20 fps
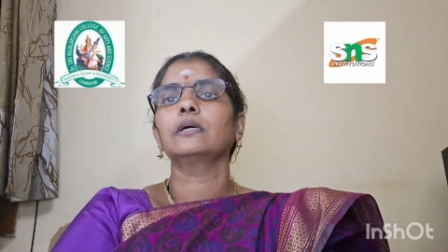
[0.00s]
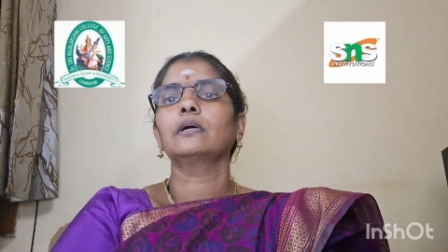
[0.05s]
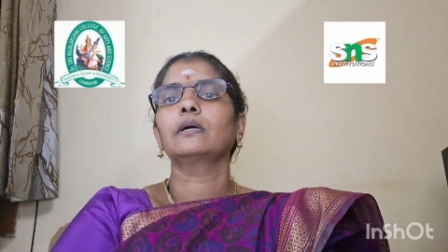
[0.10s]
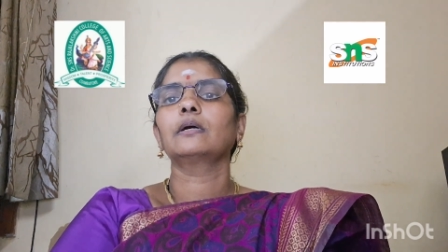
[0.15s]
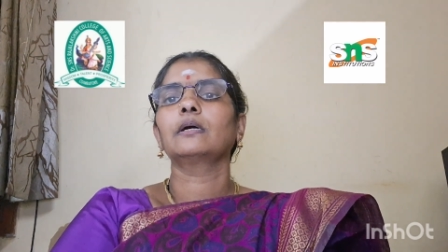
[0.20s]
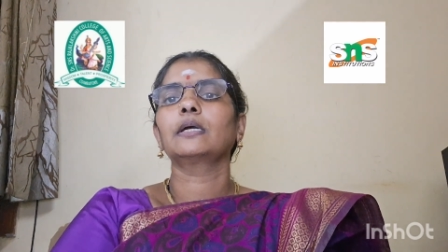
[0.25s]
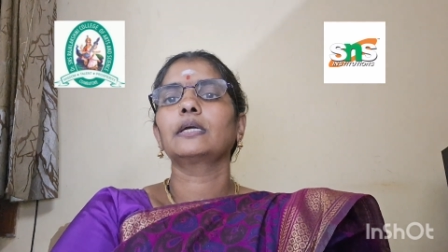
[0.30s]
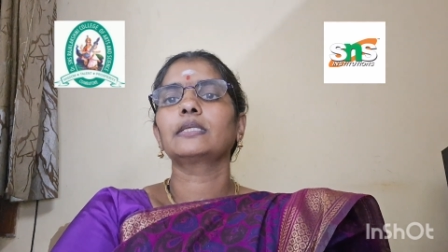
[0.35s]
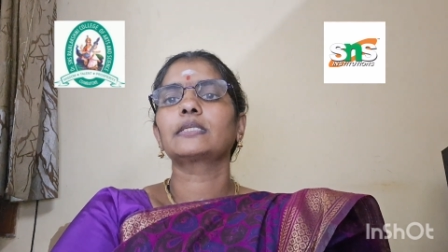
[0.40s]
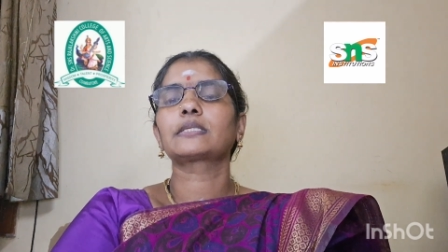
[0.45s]

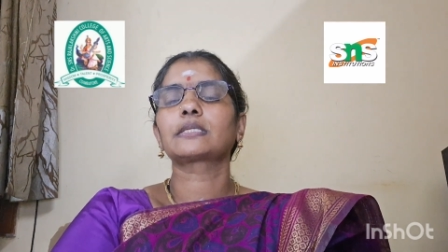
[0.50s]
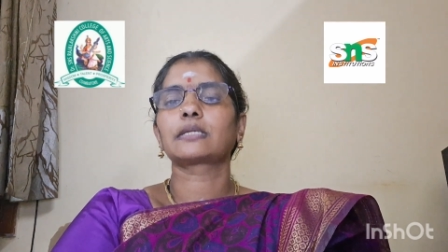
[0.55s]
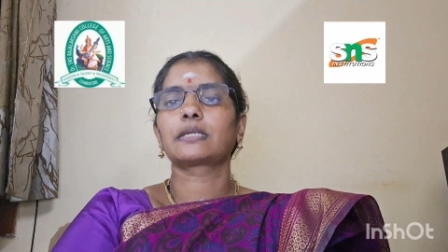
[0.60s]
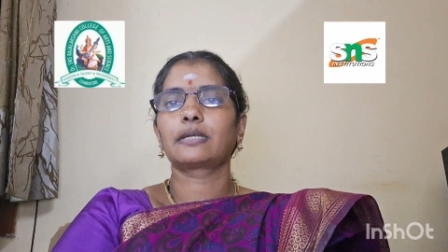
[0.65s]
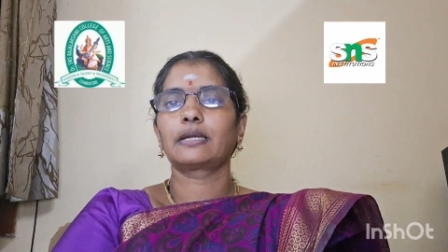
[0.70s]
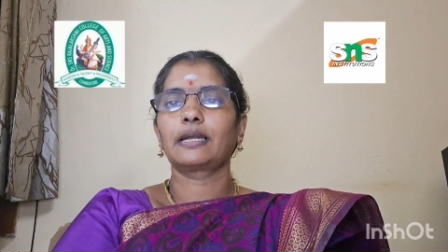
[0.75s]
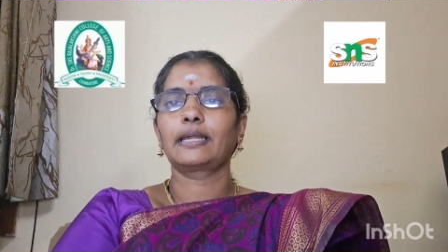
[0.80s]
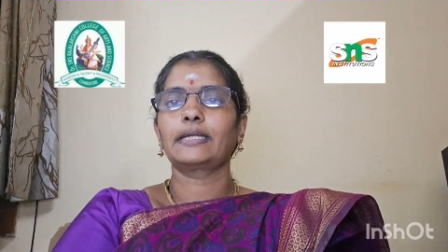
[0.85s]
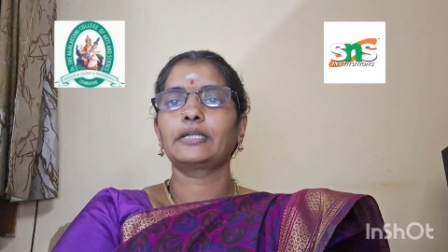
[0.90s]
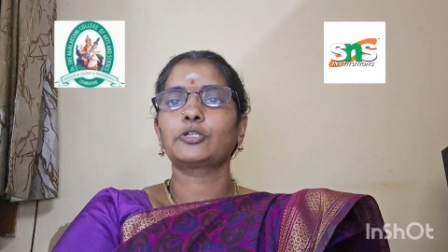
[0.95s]
it's
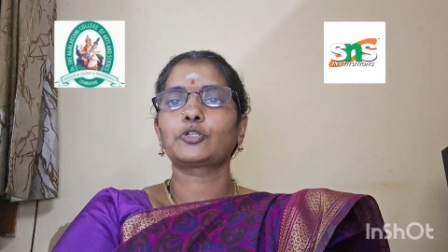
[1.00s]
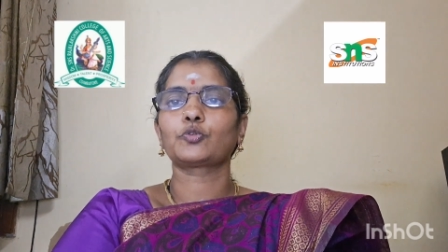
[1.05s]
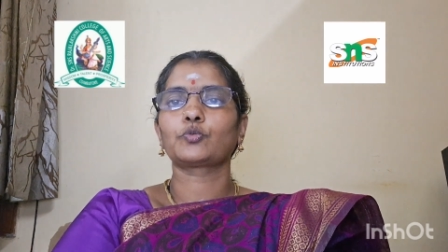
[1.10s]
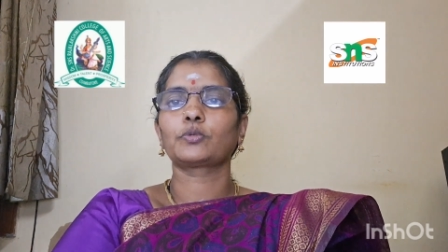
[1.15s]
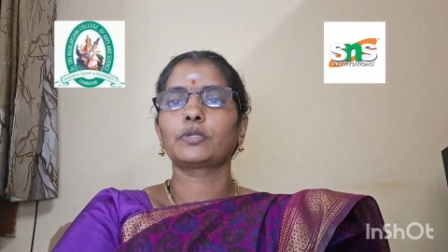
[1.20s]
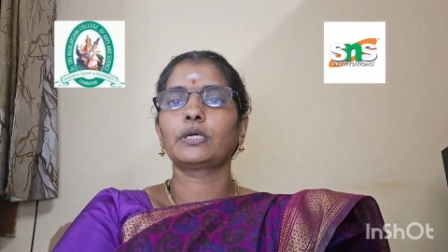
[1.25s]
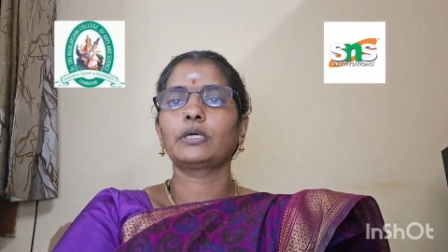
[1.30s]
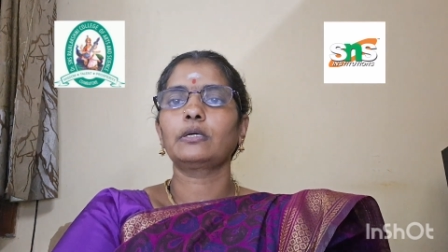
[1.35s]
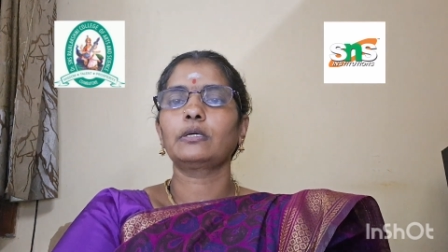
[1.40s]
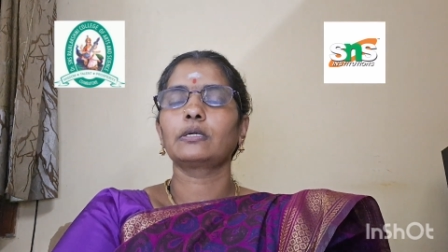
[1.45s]
relate to
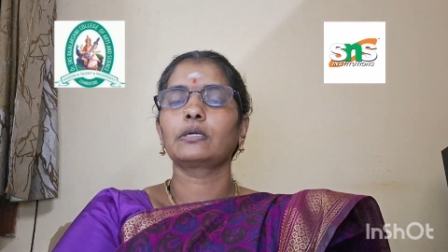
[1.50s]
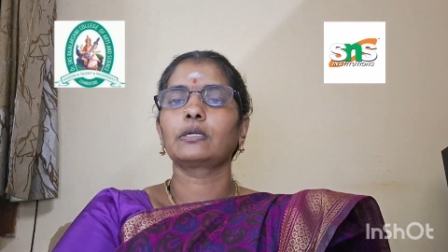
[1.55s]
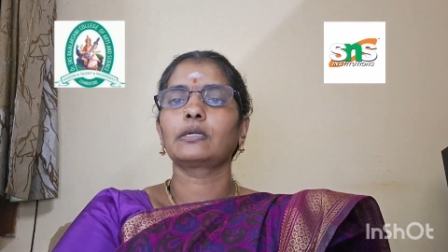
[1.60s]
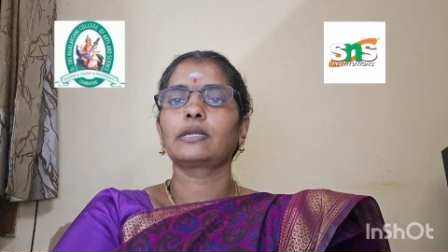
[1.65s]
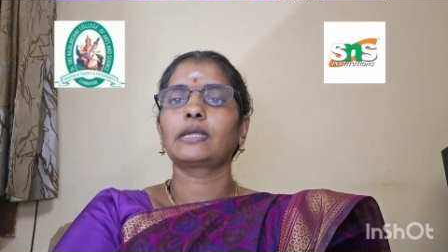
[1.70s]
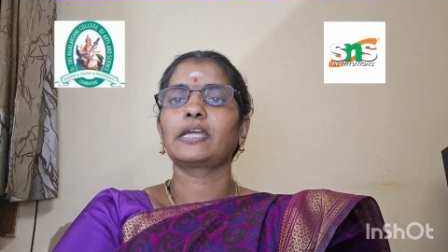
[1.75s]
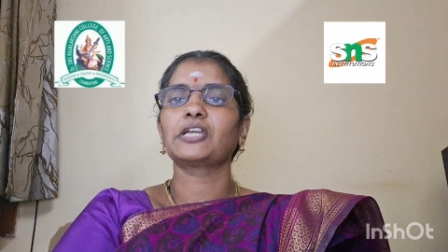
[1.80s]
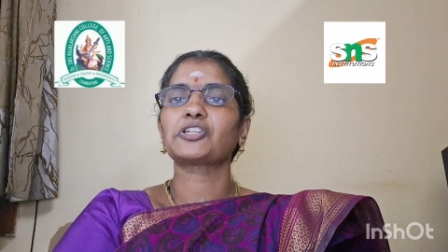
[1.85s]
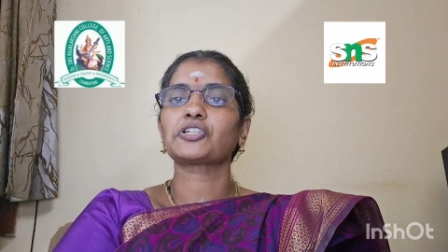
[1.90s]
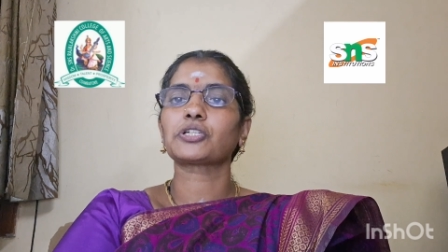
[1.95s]
the
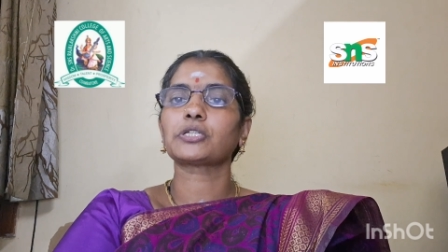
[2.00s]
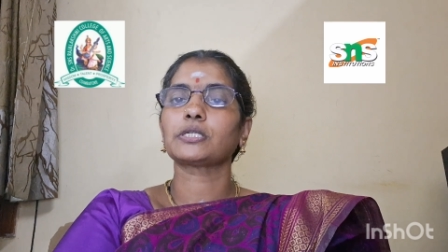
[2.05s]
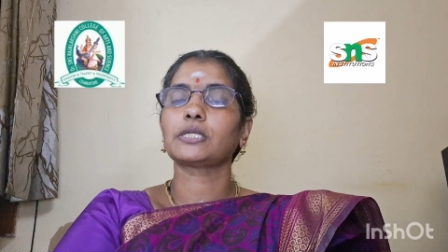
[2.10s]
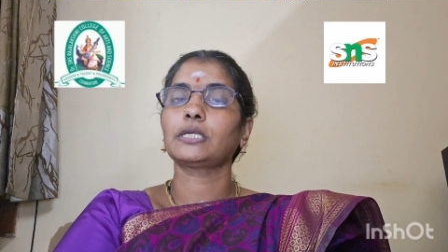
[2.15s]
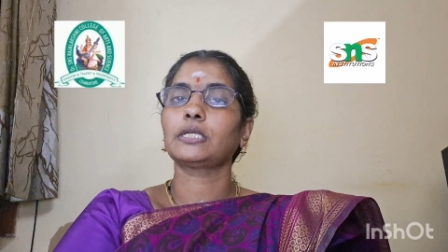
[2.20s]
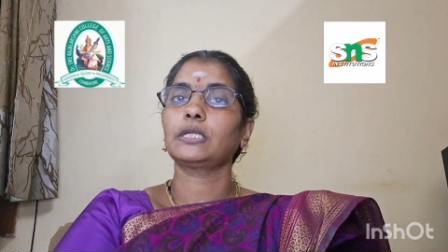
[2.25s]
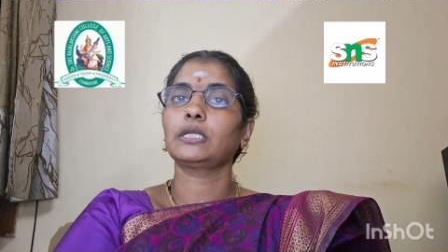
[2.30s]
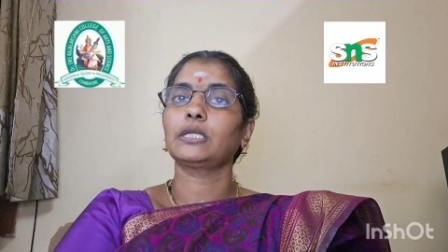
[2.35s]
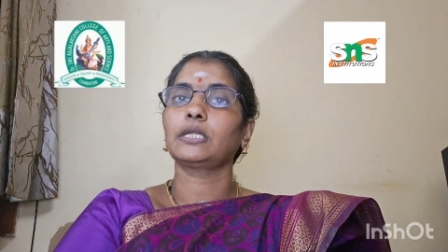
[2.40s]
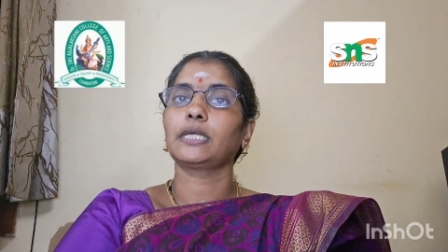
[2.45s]

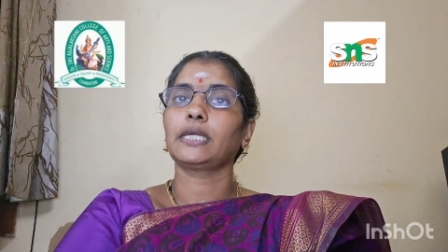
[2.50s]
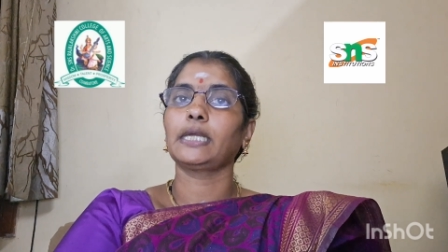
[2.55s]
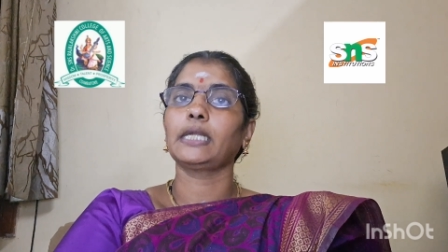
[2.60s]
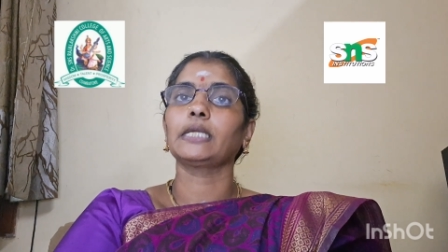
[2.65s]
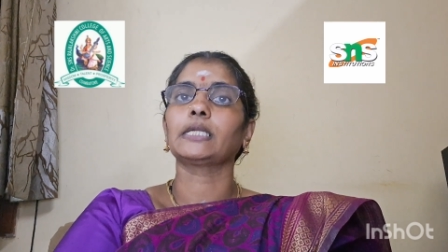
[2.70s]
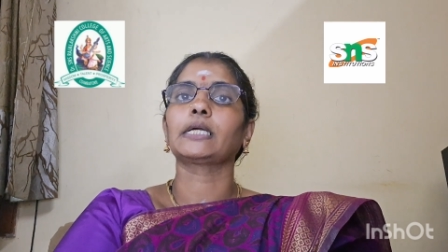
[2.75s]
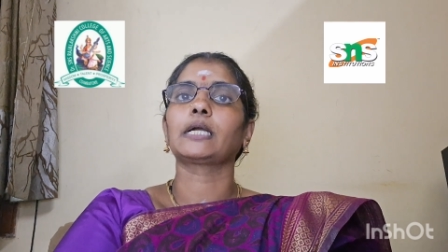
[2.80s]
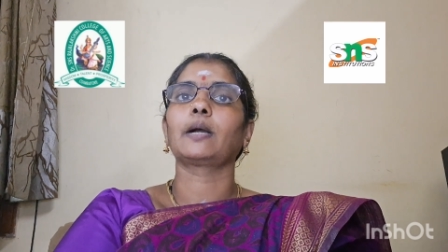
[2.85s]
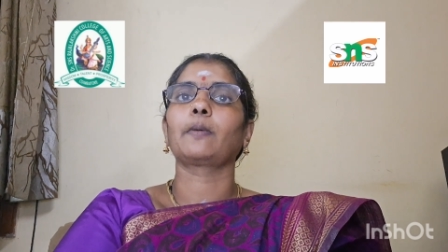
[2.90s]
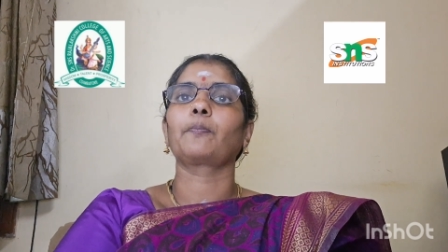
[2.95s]
national
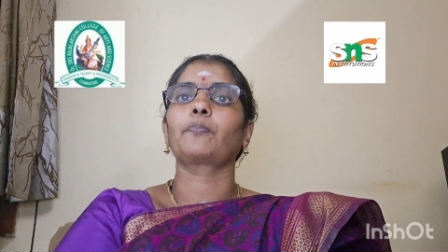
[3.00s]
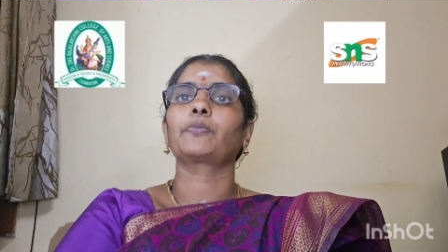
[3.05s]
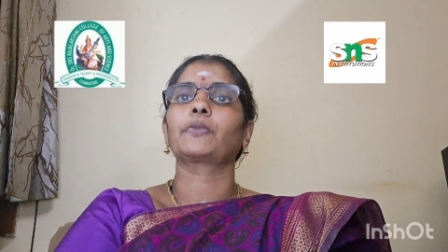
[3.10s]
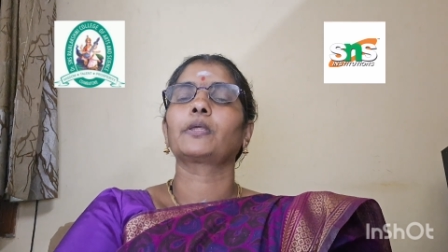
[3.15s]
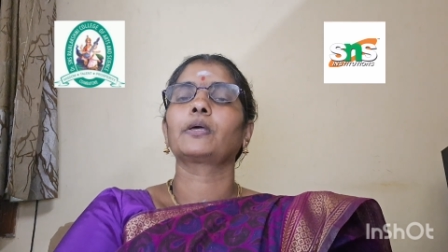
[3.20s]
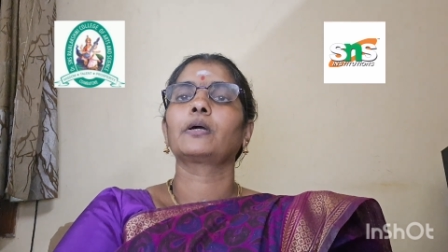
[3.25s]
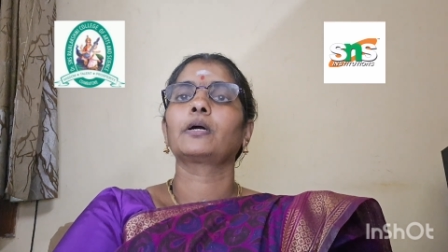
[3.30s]
income.